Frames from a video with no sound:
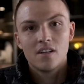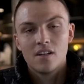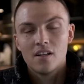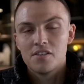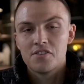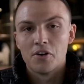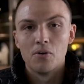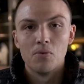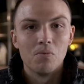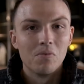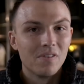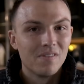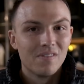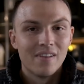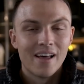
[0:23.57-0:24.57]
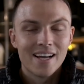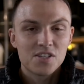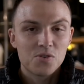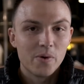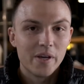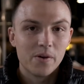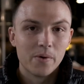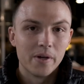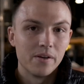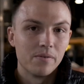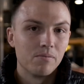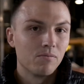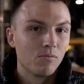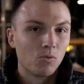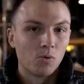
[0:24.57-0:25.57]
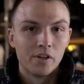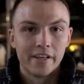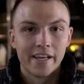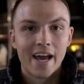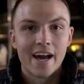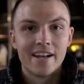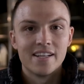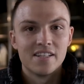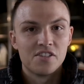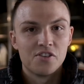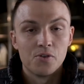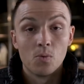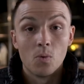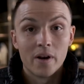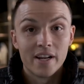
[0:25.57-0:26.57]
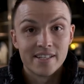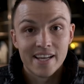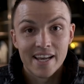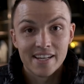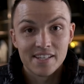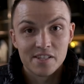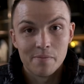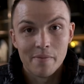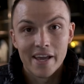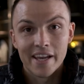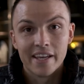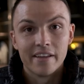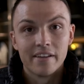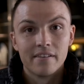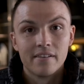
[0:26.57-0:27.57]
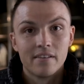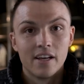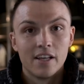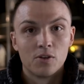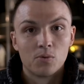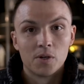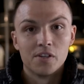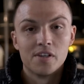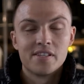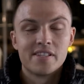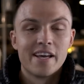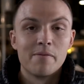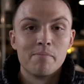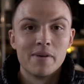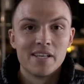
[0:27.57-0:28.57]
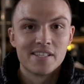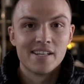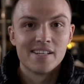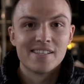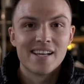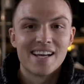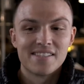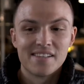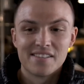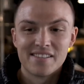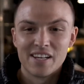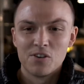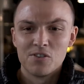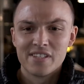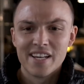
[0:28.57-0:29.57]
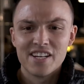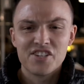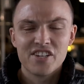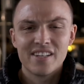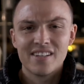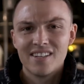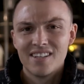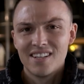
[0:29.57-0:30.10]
So last week we really got into what it takes to make it in the real estate business as a sales agent.